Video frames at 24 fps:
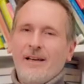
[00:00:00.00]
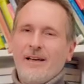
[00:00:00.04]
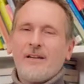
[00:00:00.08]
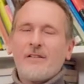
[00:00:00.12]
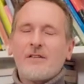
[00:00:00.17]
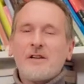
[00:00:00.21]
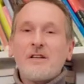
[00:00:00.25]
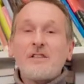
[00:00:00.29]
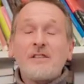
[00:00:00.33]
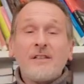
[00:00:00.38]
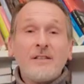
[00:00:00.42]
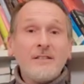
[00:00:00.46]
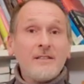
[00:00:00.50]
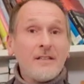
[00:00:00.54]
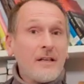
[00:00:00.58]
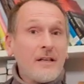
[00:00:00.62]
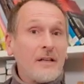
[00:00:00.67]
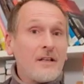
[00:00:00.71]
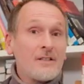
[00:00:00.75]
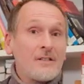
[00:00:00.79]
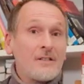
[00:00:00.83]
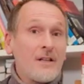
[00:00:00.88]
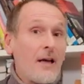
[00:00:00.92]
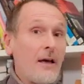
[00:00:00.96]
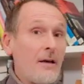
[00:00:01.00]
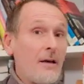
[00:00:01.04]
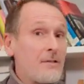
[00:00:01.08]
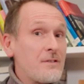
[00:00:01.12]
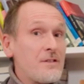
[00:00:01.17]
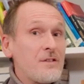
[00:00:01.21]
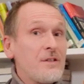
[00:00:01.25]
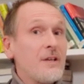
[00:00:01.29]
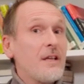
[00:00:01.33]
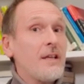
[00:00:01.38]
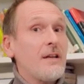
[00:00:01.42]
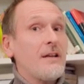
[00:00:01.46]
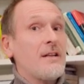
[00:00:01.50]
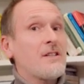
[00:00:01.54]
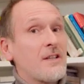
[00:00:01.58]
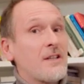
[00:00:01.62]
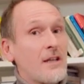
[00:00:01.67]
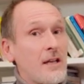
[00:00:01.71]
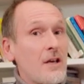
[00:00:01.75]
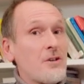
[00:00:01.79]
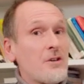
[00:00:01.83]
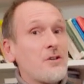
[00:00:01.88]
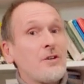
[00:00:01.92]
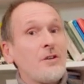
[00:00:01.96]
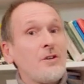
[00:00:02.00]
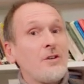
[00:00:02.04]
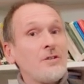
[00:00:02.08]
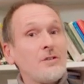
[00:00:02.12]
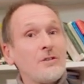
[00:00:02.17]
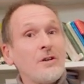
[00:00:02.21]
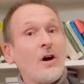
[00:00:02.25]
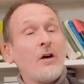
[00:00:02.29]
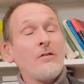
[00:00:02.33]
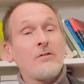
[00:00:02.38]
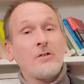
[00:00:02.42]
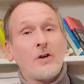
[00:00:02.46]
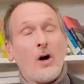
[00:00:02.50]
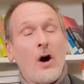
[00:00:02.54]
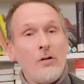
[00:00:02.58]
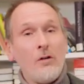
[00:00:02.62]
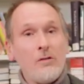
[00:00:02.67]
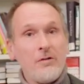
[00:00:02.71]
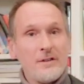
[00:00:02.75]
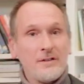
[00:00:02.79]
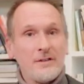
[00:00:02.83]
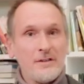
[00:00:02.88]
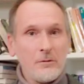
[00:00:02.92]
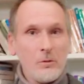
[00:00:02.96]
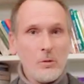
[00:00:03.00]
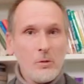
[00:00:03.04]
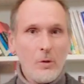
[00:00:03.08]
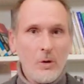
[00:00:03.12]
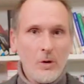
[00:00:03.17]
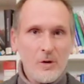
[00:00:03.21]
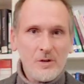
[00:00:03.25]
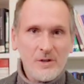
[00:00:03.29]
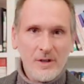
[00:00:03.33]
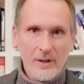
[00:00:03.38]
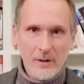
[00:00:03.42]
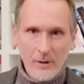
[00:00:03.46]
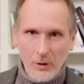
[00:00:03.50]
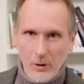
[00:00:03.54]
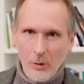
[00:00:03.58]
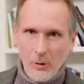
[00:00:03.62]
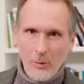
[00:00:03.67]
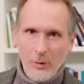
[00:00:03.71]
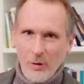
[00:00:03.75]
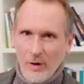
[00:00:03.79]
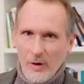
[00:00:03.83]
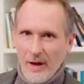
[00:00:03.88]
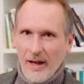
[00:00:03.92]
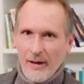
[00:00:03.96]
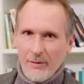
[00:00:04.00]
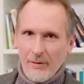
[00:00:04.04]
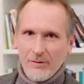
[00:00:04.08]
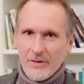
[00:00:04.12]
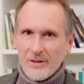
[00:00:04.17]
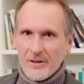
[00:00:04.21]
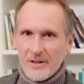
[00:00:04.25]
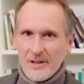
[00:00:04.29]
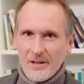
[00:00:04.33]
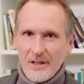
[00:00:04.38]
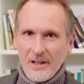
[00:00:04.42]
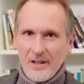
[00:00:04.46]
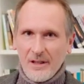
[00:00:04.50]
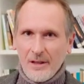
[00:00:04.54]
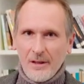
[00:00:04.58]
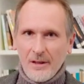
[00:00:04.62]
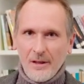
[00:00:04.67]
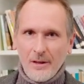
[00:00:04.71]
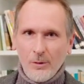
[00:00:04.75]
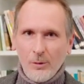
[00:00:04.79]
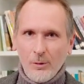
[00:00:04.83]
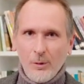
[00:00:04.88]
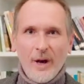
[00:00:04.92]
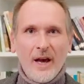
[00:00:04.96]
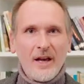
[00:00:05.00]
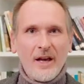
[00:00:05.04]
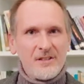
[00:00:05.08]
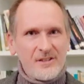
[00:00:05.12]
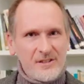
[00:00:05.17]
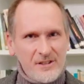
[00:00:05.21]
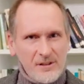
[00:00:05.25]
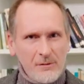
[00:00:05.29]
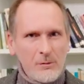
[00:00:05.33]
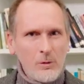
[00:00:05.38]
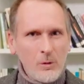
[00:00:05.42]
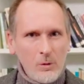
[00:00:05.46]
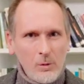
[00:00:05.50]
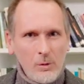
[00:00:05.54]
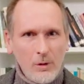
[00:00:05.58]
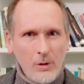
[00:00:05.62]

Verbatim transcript: Recent years have seen an escalation of conflict and wars at global level. We had civil